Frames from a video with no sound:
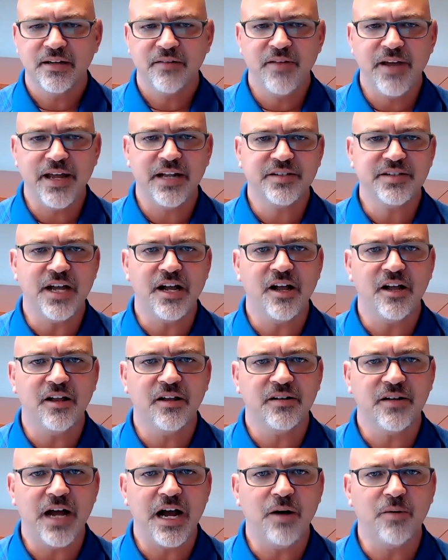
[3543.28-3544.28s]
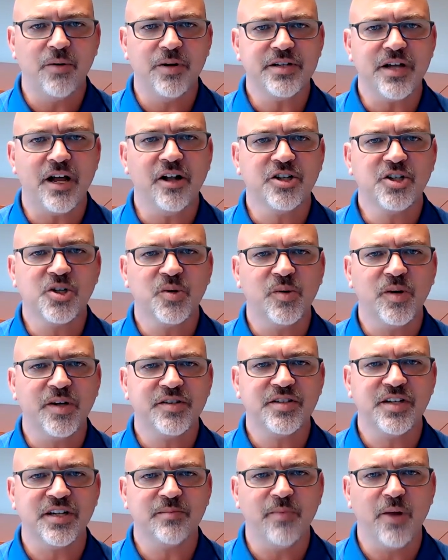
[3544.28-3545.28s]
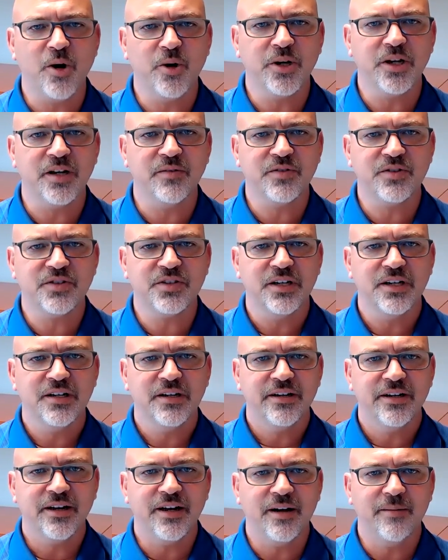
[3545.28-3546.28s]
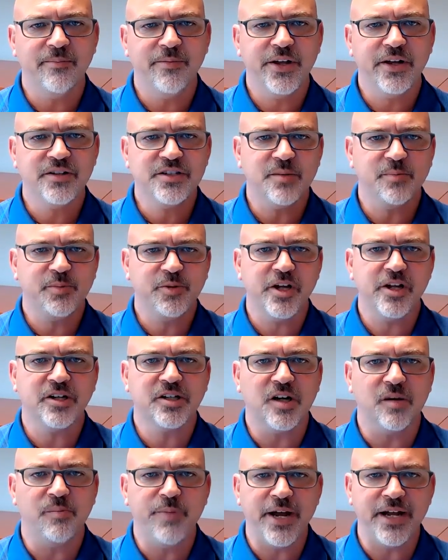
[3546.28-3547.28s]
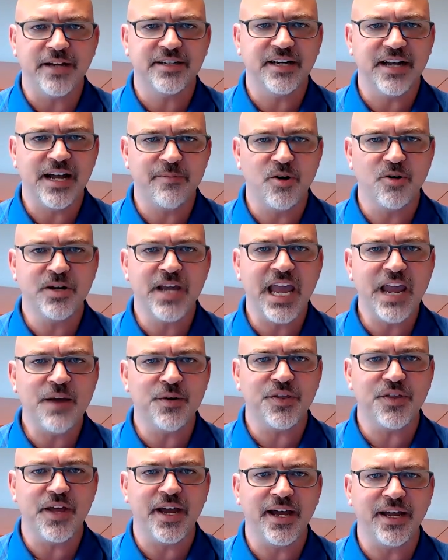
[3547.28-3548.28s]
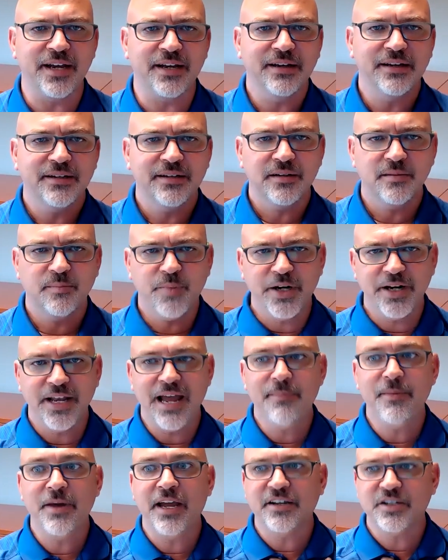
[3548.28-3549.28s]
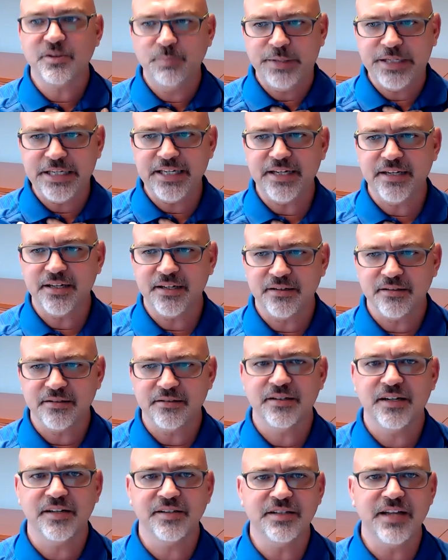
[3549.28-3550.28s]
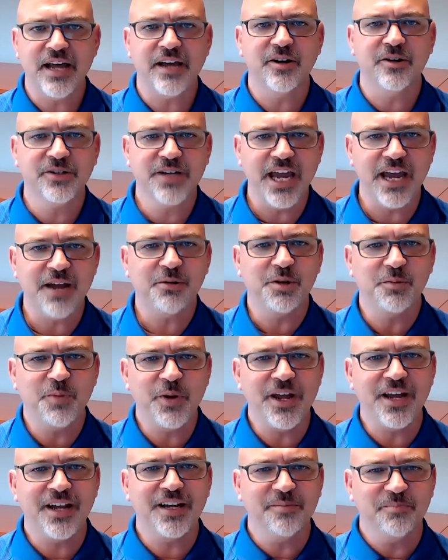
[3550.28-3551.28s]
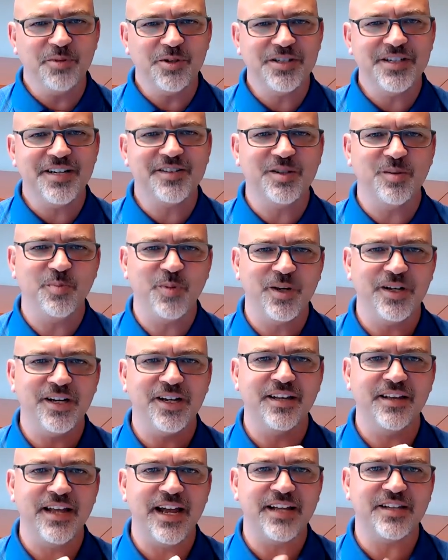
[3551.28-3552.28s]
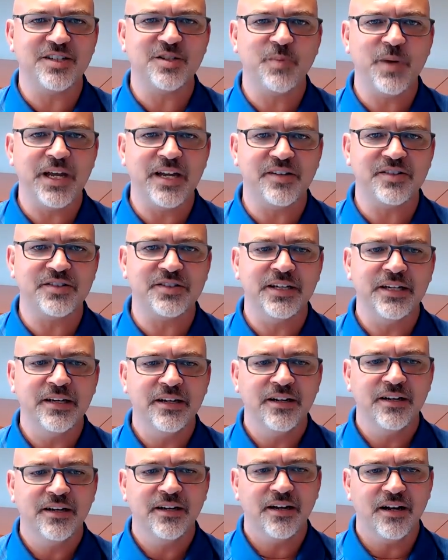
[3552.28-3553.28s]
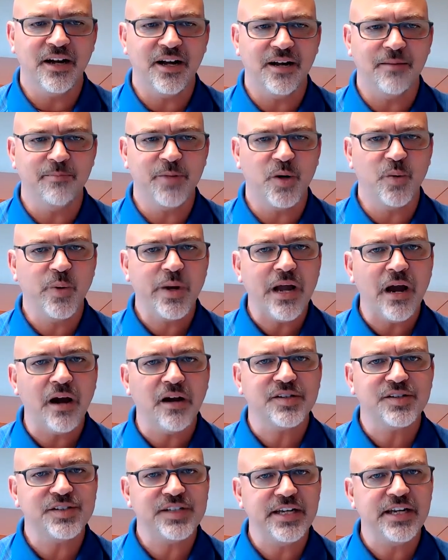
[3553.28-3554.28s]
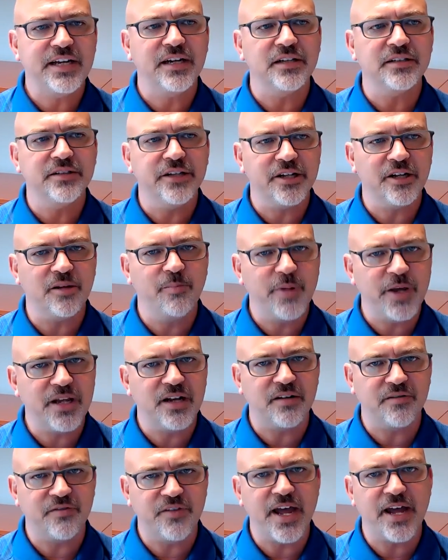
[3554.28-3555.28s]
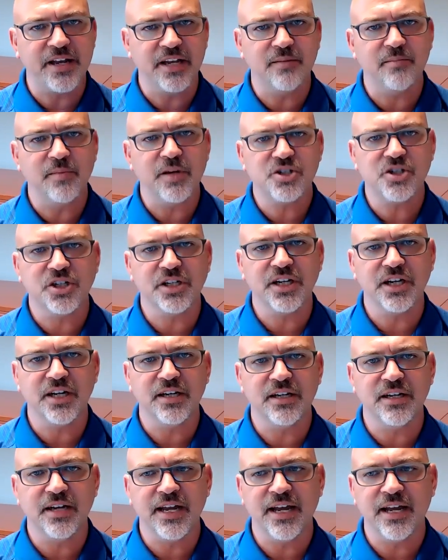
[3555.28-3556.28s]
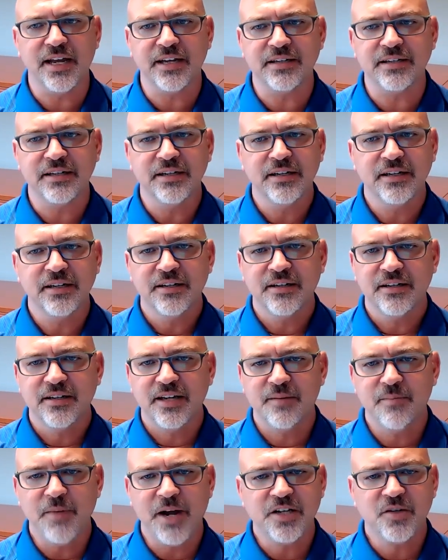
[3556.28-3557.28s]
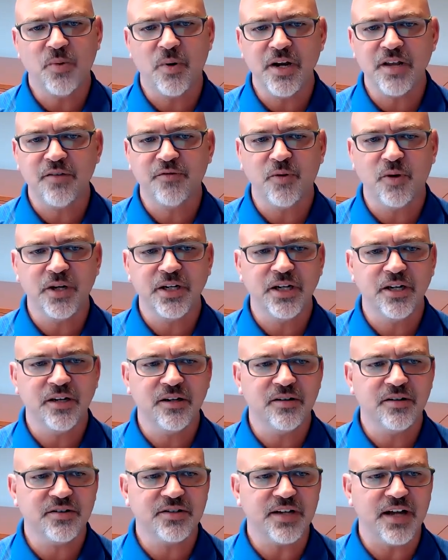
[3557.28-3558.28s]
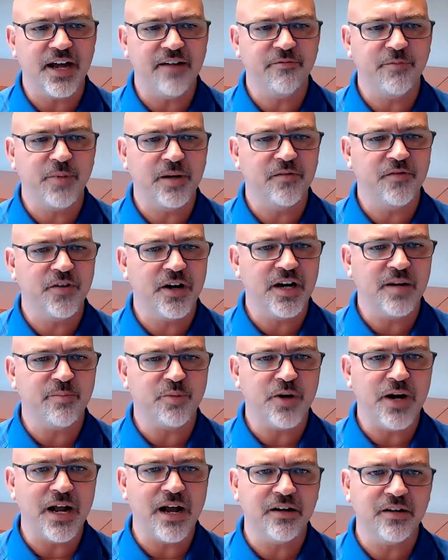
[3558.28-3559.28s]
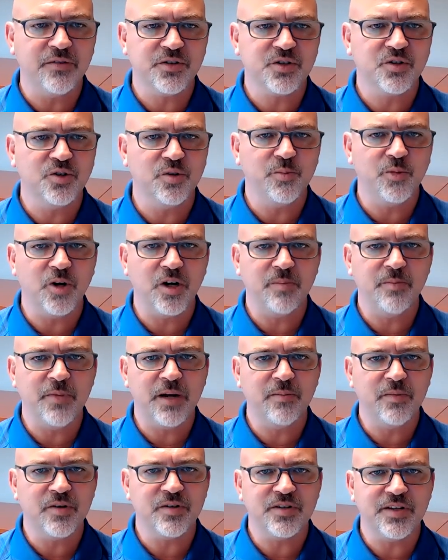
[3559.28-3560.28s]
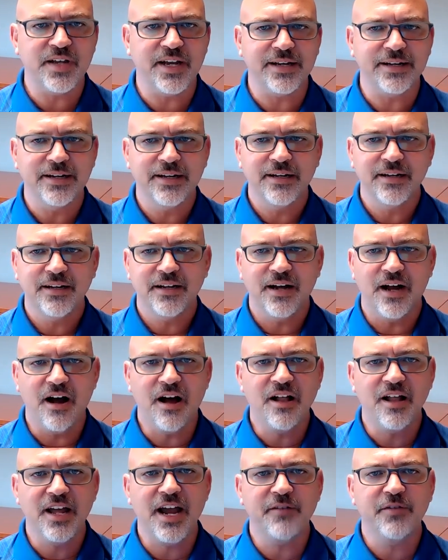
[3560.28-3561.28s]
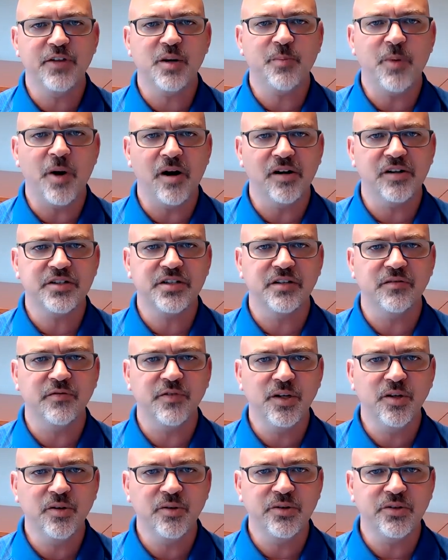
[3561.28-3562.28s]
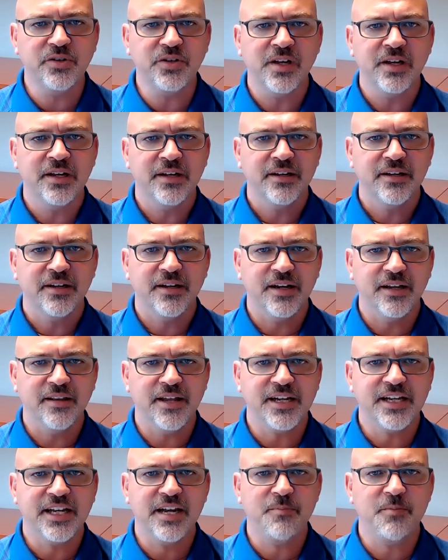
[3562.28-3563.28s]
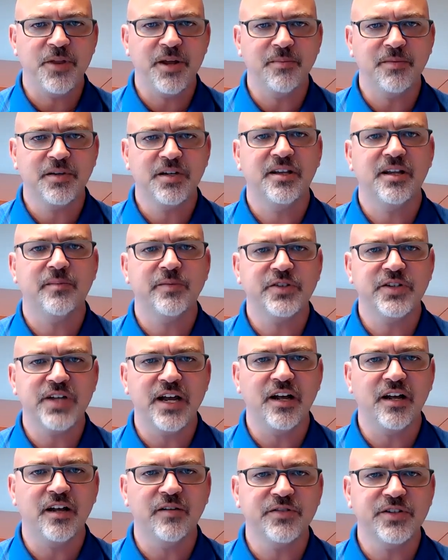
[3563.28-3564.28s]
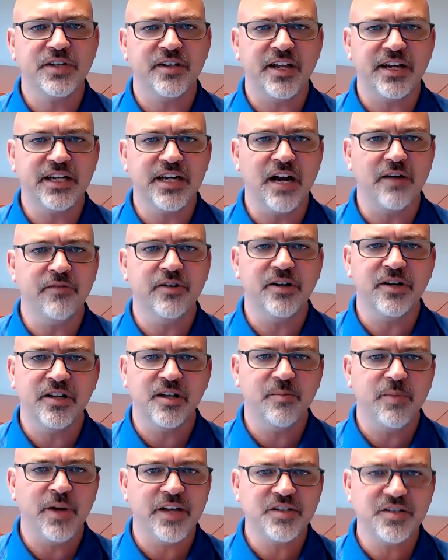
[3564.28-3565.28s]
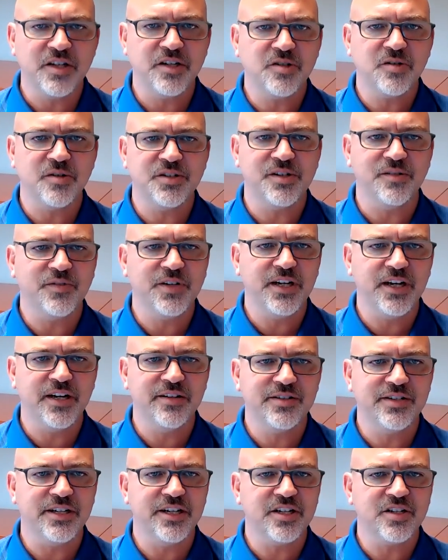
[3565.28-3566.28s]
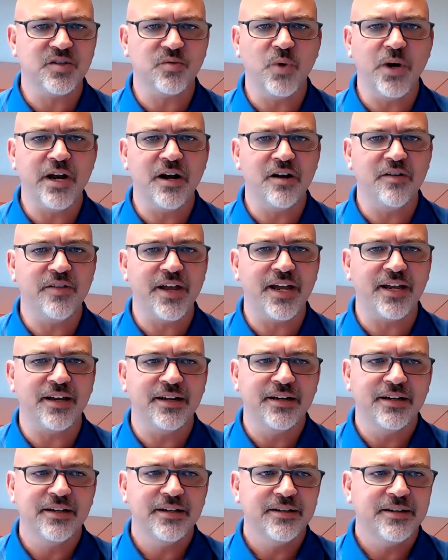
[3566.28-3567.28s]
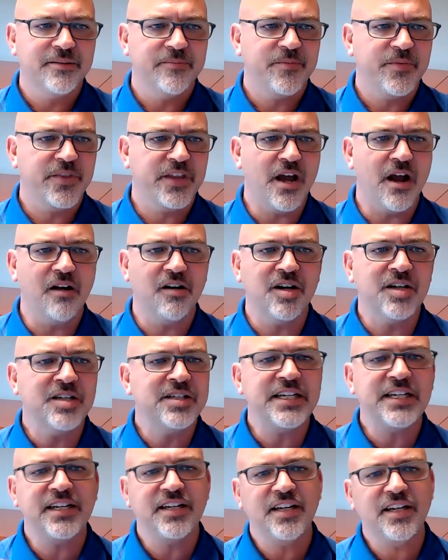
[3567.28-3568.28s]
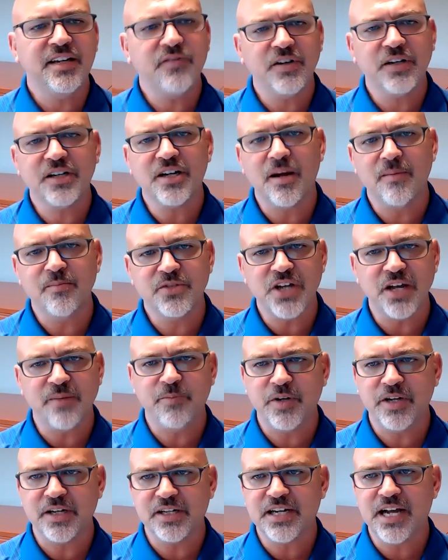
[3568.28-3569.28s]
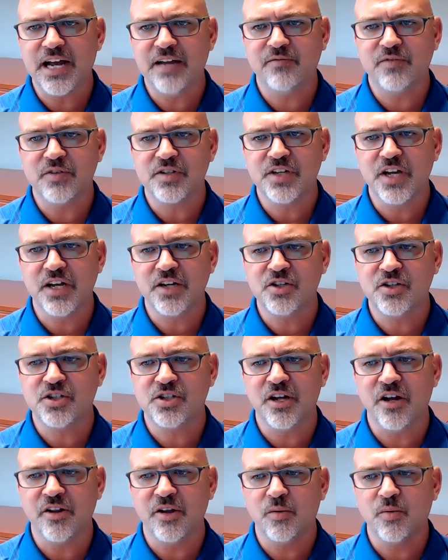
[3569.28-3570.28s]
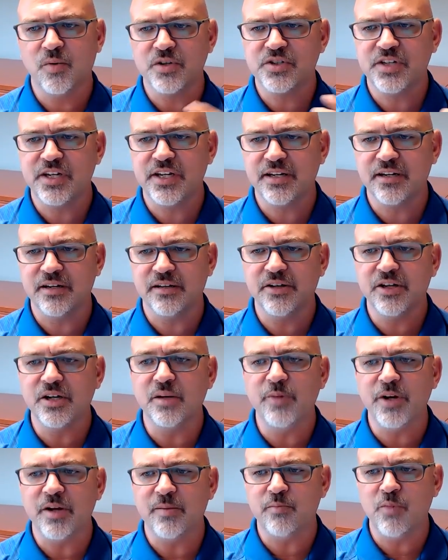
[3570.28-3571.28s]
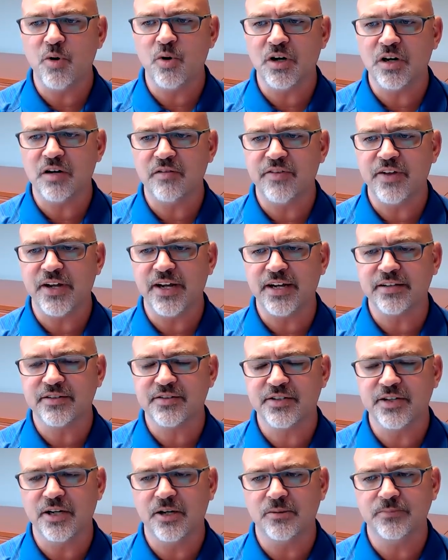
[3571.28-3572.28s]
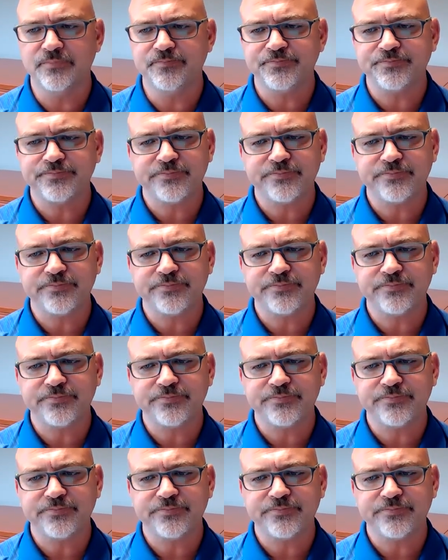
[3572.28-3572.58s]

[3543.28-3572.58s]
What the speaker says: that it's always altruistic motives. There's a political bent, and I'm okay with that. But MASB is not okay with being a participant in that space. But we are seeing a little bit of that in Michigan. And in my 24 years, I've been very proud of school board members that all have their partisan views and they keep them to themselves and they govern in the best interest of kids. And it's rare that the R&D even comes up in a conversation, although we're seeing a little bit more of that. So